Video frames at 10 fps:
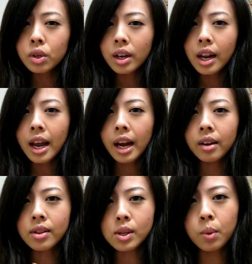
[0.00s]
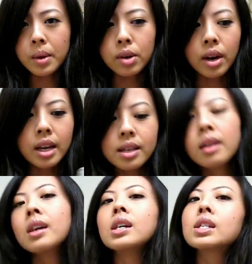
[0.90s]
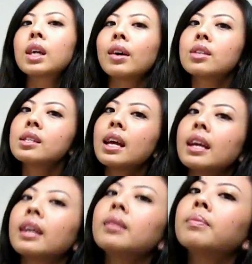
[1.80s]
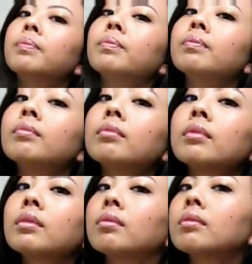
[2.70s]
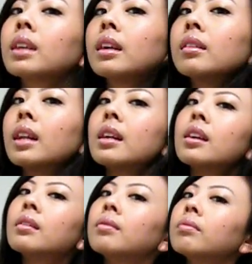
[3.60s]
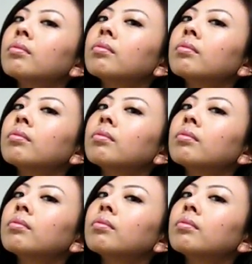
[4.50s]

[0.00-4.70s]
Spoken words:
treated hair, this will be great. So I just take it, kind of let it,